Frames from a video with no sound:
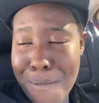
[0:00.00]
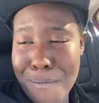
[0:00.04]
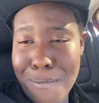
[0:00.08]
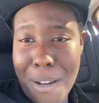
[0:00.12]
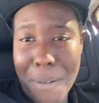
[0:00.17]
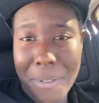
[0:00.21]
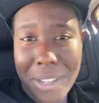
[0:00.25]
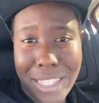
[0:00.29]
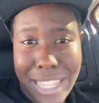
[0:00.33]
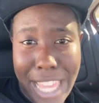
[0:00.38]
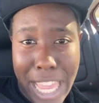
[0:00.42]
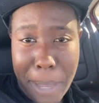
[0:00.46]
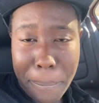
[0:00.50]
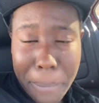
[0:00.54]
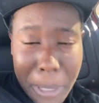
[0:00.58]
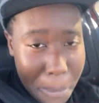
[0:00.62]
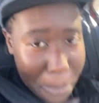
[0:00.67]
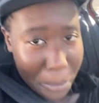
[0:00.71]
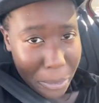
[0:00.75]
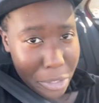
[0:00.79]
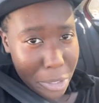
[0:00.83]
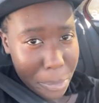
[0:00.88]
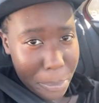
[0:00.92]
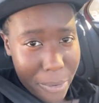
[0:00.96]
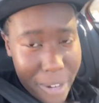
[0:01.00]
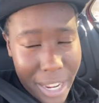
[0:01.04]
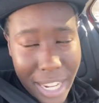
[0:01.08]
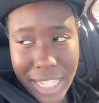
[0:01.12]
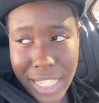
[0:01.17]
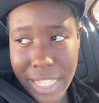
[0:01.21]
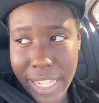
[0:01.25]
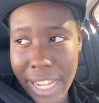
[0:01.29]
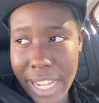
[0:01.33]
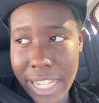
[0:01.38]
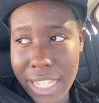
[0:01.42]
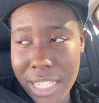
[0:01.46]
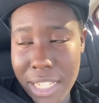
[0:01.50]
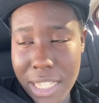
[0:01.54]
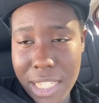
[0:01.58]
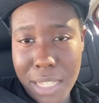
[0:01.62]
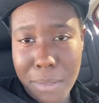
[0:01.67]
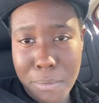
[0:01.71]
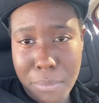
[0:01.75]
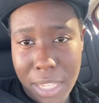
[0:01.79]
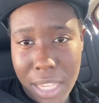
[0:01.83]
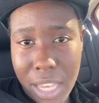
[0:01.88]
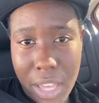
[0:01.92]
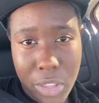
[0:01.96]
probably Yang people in the process, and just
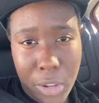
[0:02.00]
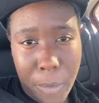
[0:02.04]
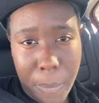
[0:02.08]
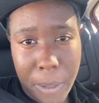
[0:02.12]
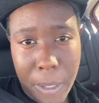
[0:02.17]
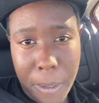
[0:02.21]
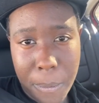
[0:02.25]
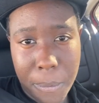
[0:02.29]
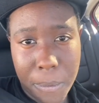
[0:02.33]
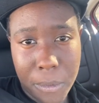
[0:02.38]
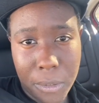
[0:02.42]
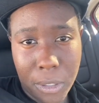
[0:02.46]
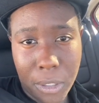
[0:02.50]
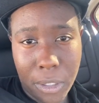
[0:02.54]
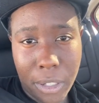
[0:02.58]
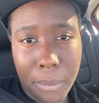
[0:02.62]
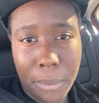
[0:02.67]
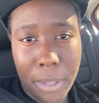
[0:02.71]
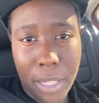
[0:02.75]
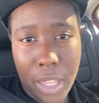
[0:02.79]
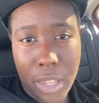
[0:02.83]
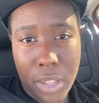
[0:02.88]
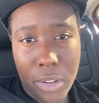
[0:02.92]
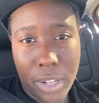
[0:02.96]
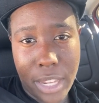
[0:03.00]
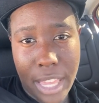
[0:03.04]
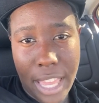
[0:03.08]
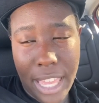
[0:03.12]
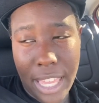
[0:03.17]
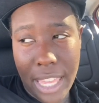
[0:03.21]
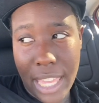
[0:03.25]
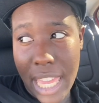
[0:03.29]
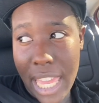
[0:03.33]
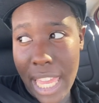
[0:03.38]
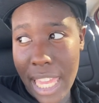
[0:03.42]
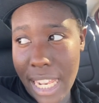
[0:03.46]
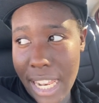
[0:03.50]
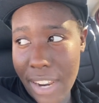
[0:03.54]
to meet other people, meet other Yang Gang.